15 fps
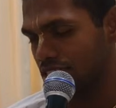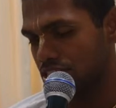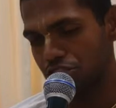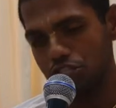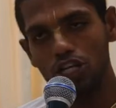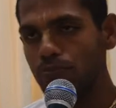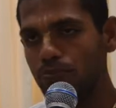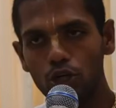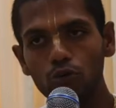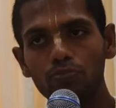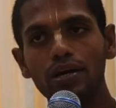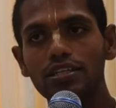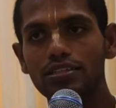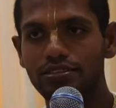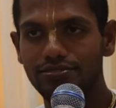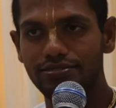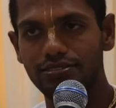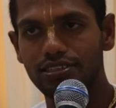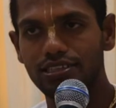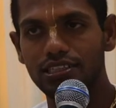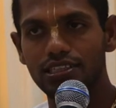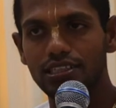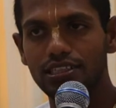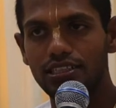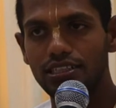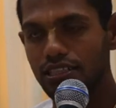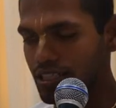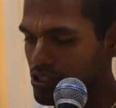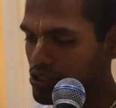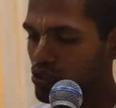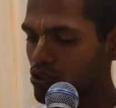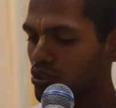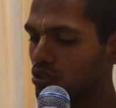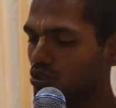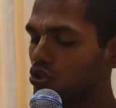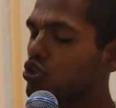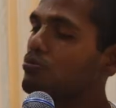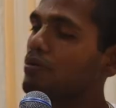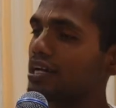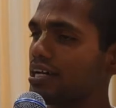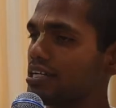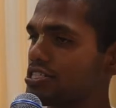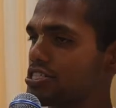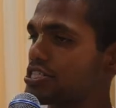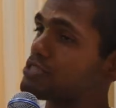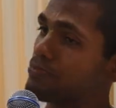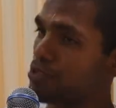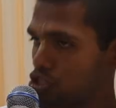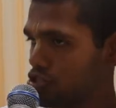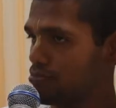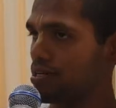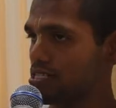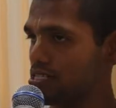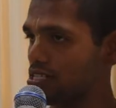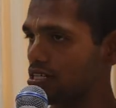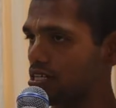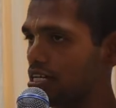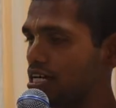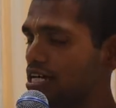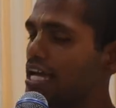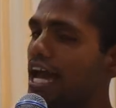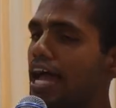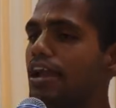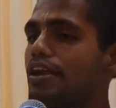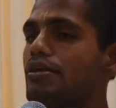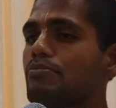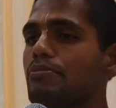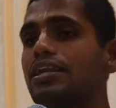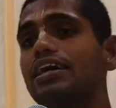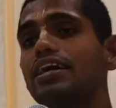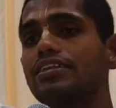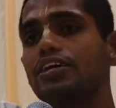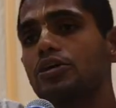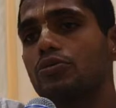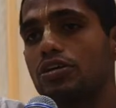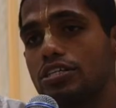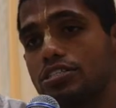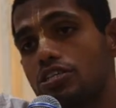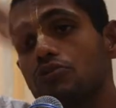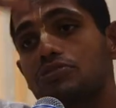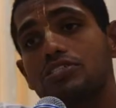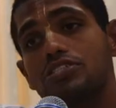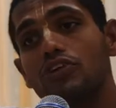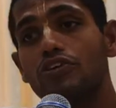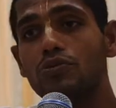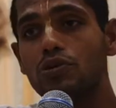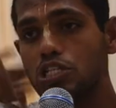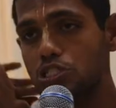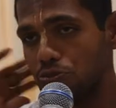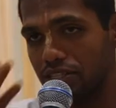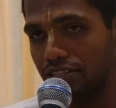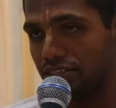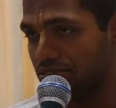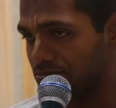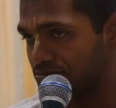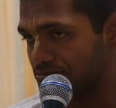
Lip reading: Srila Prabhupada, his Guru Maharaj, his spiritual master, and many other devotees, thousands of devotees were there.